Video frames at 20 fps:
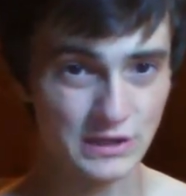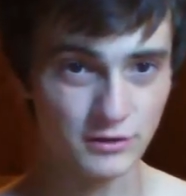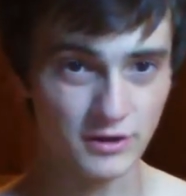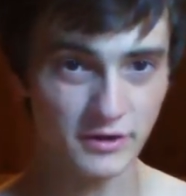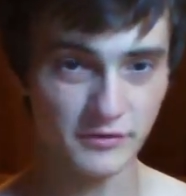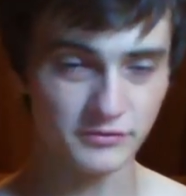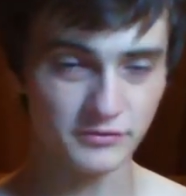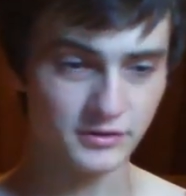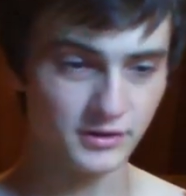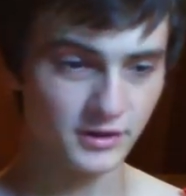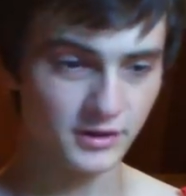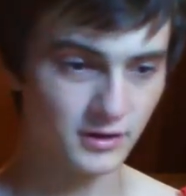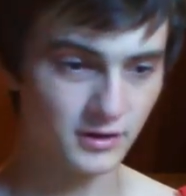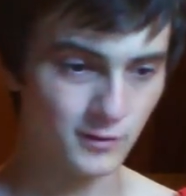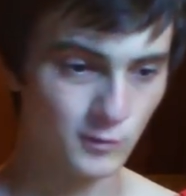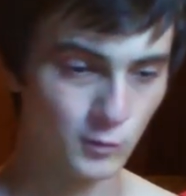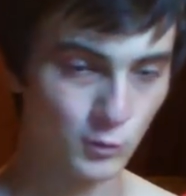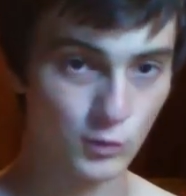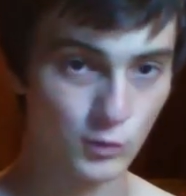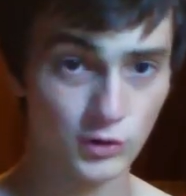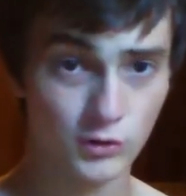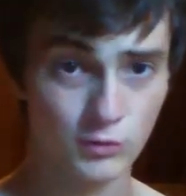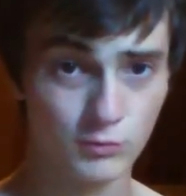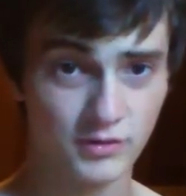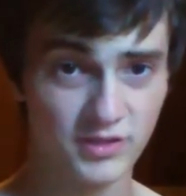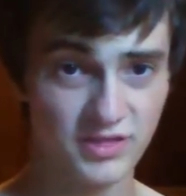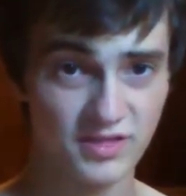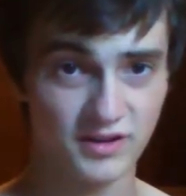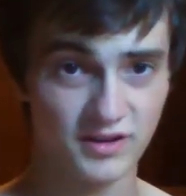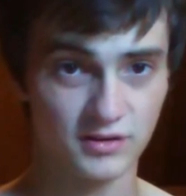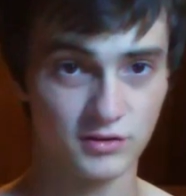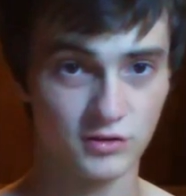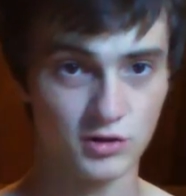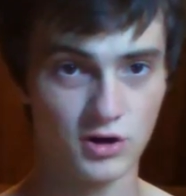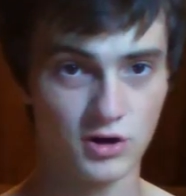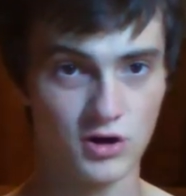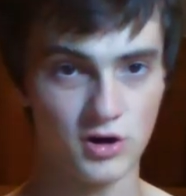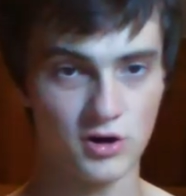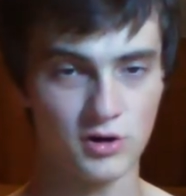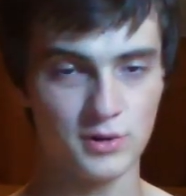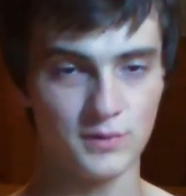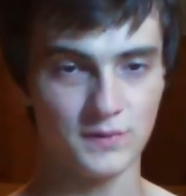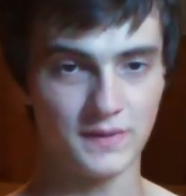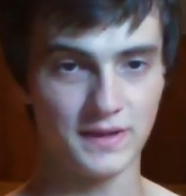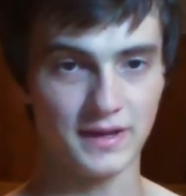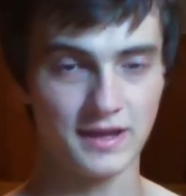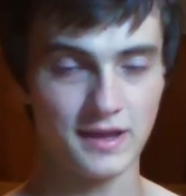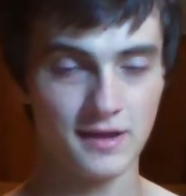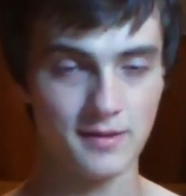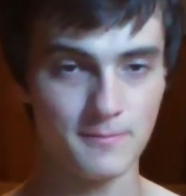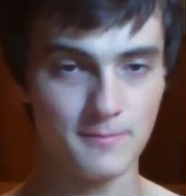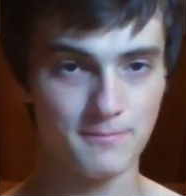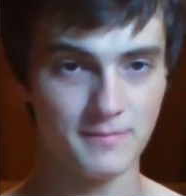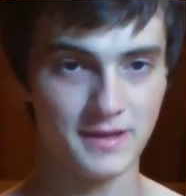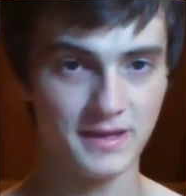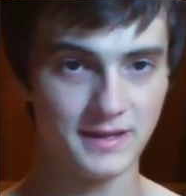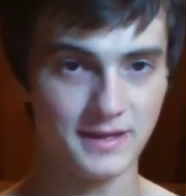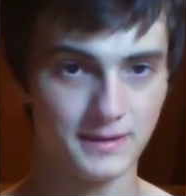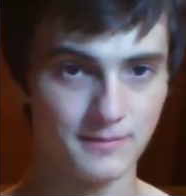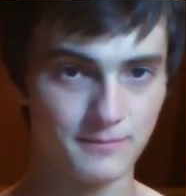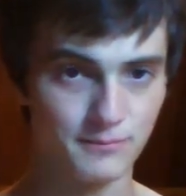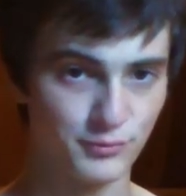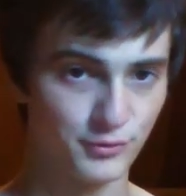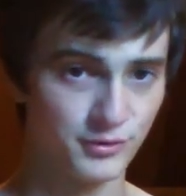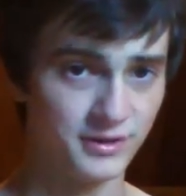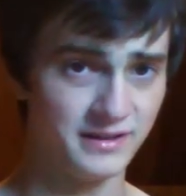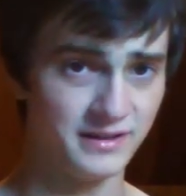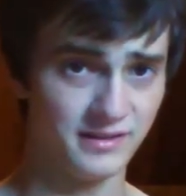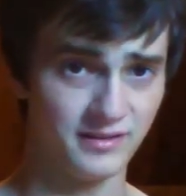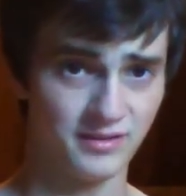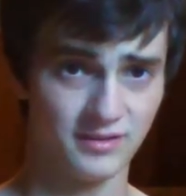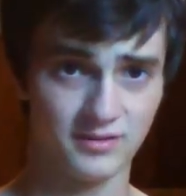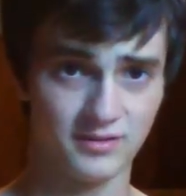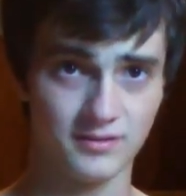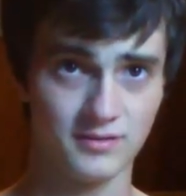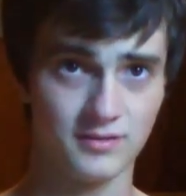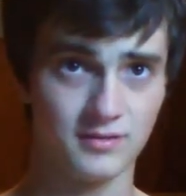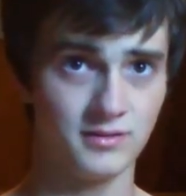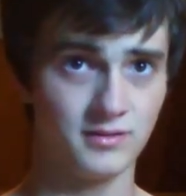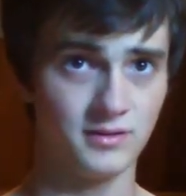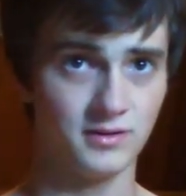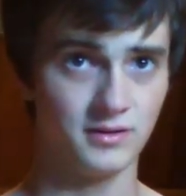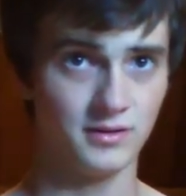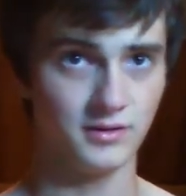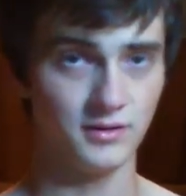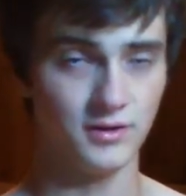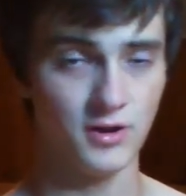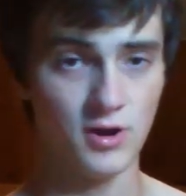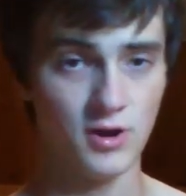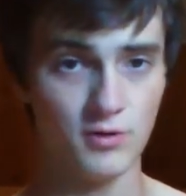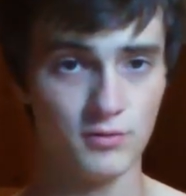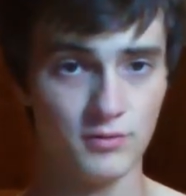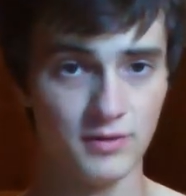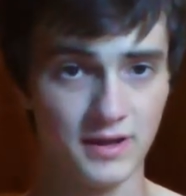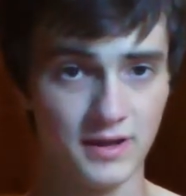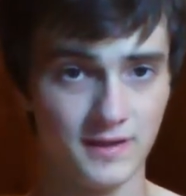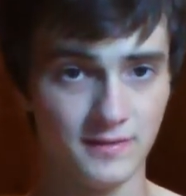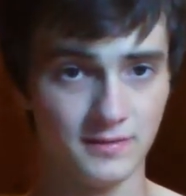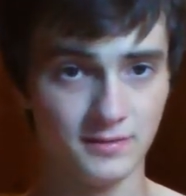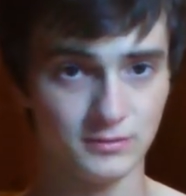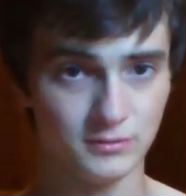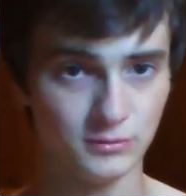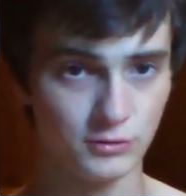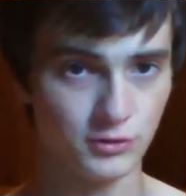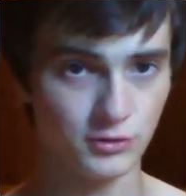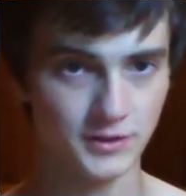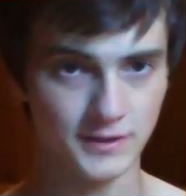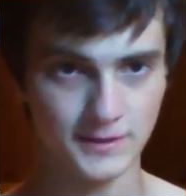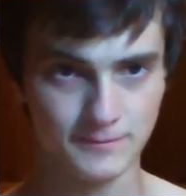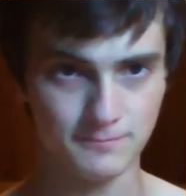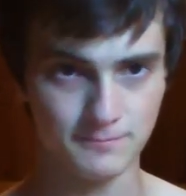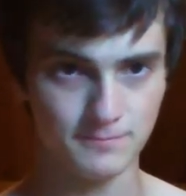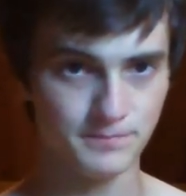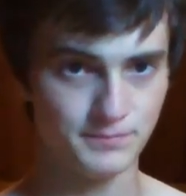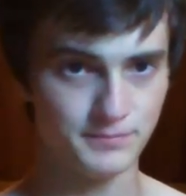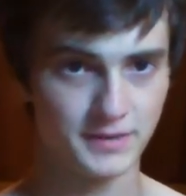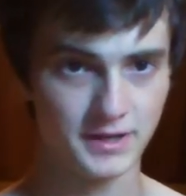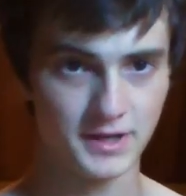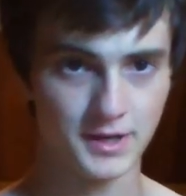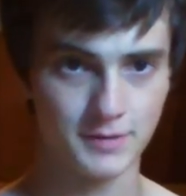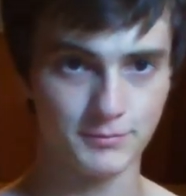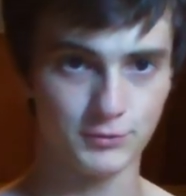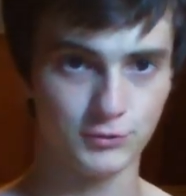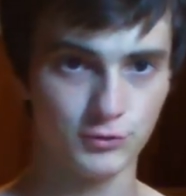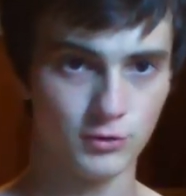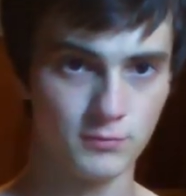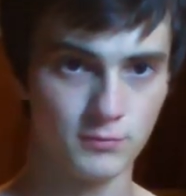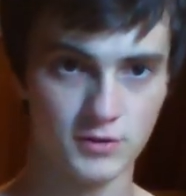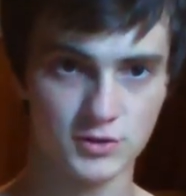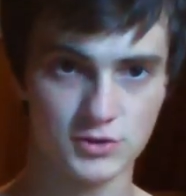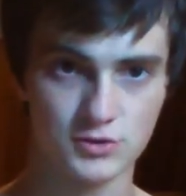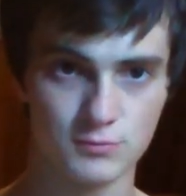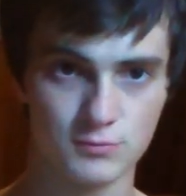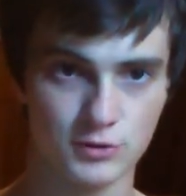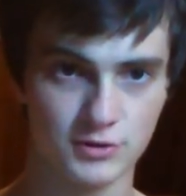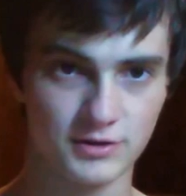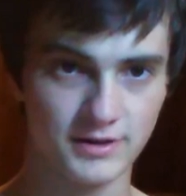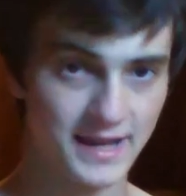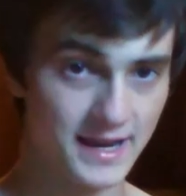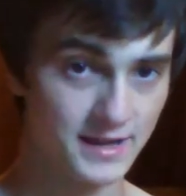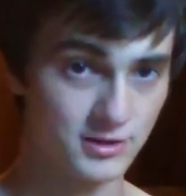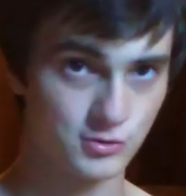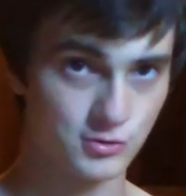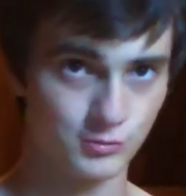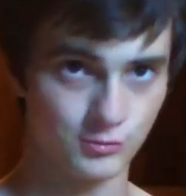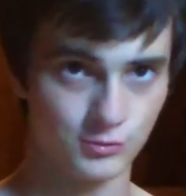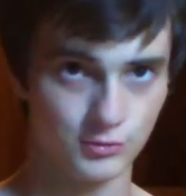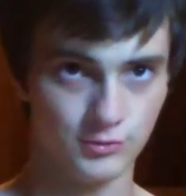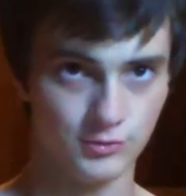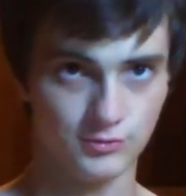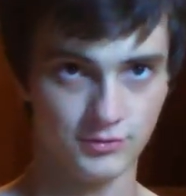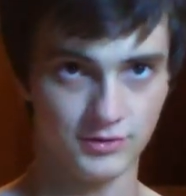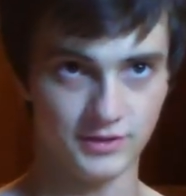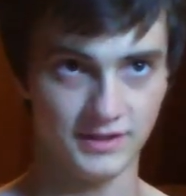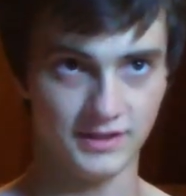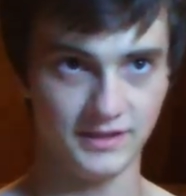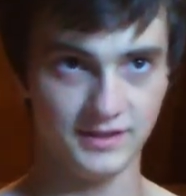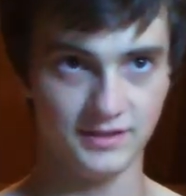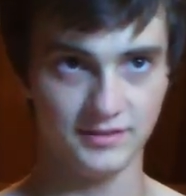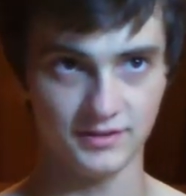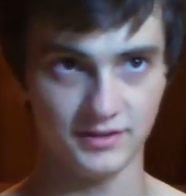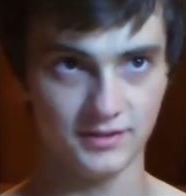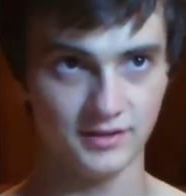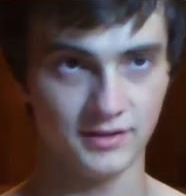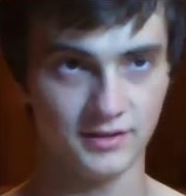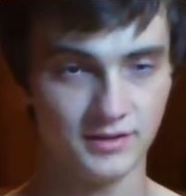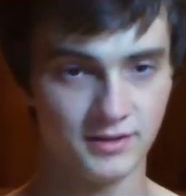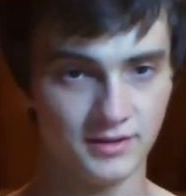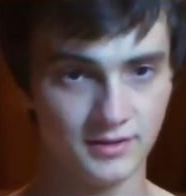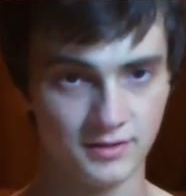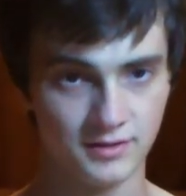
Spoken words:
You have to work with the guitar and like make it breathe, you know, and learning becomes so much more natural and easy.